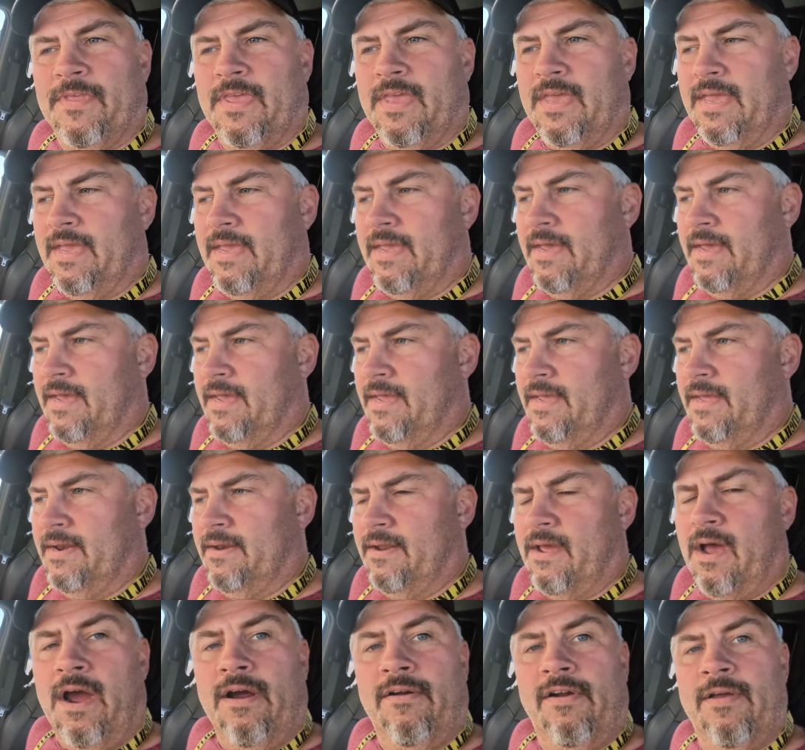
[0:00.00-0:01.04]

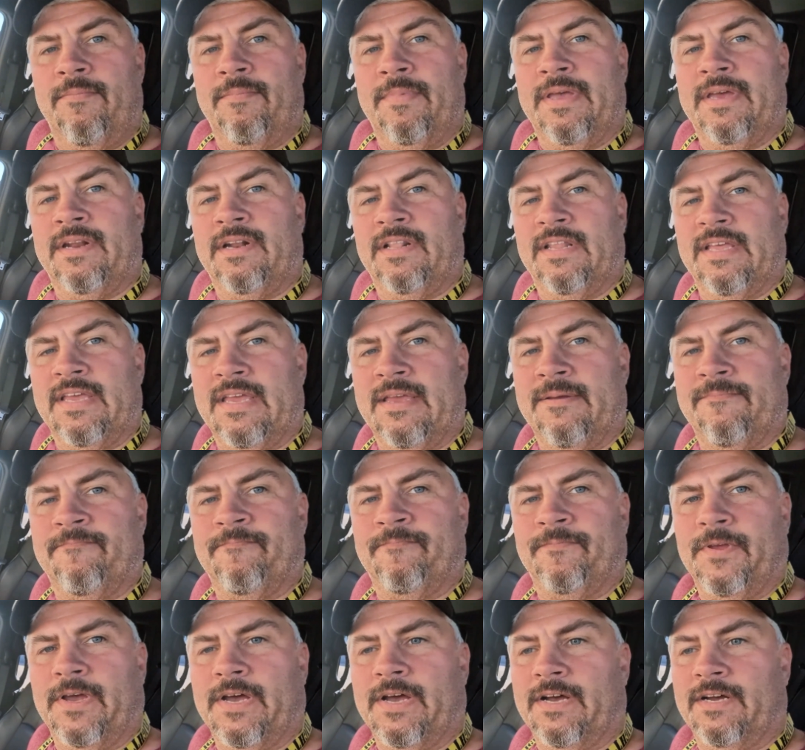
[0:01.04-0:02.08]
an RM Italy
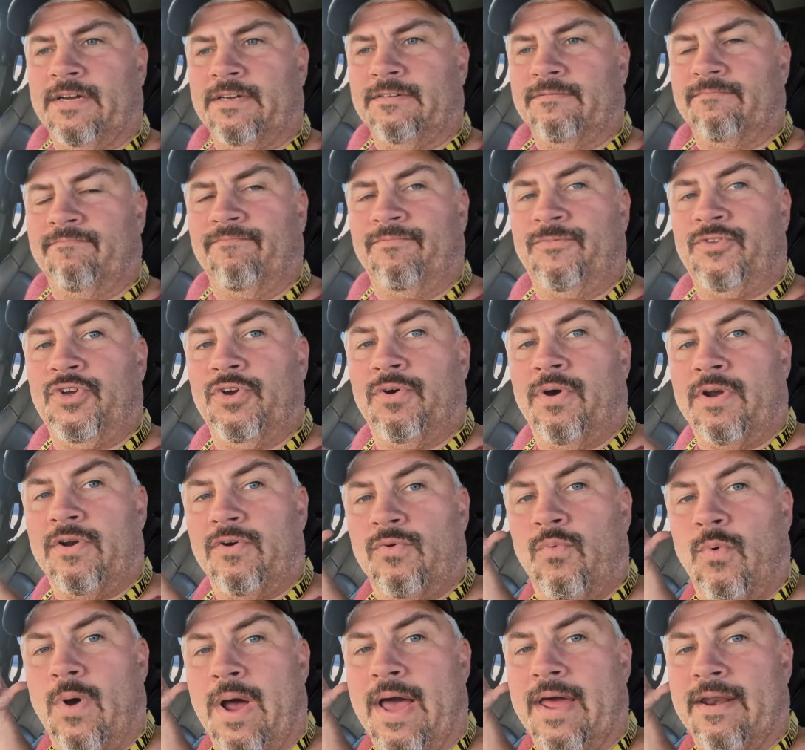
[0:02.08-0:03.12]

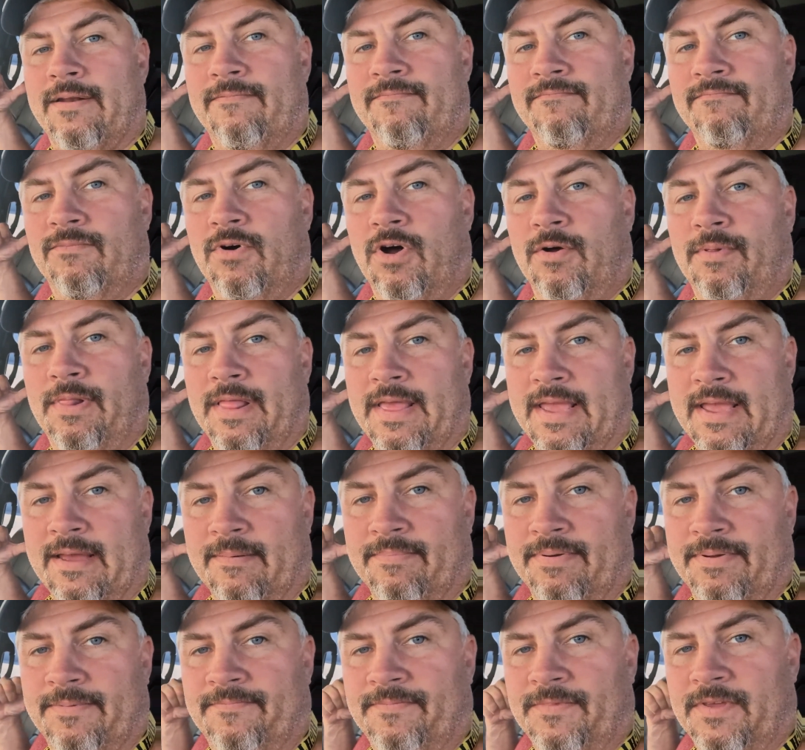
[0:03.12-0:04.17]
200 watt mobile
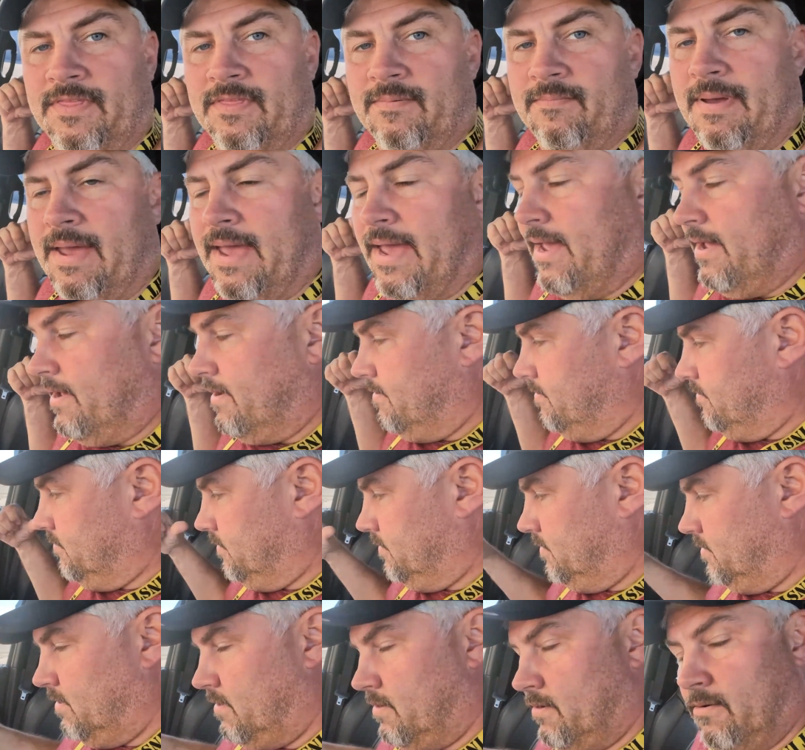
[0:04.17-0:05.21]
amp in the back.
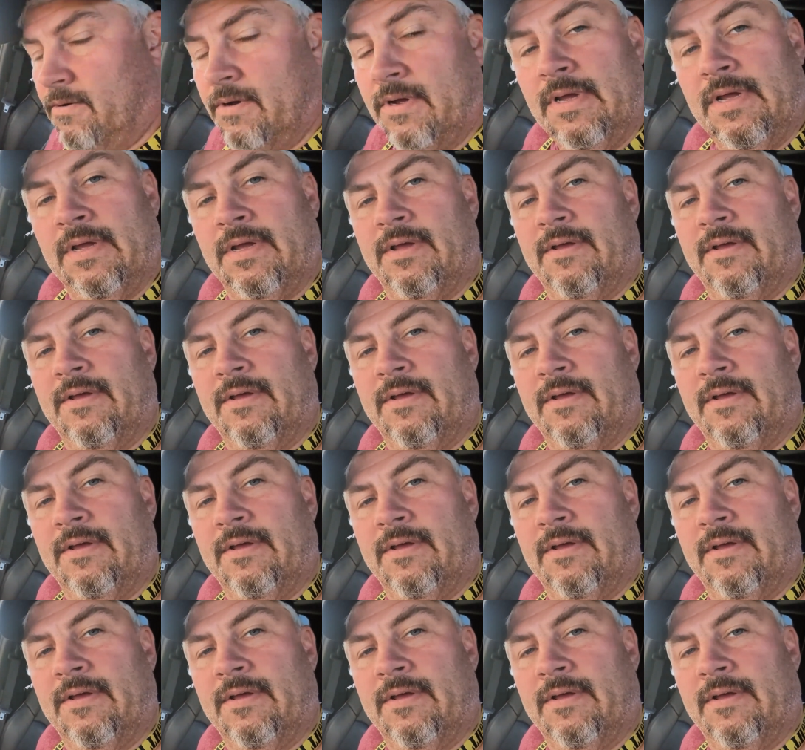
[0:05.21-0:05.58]
So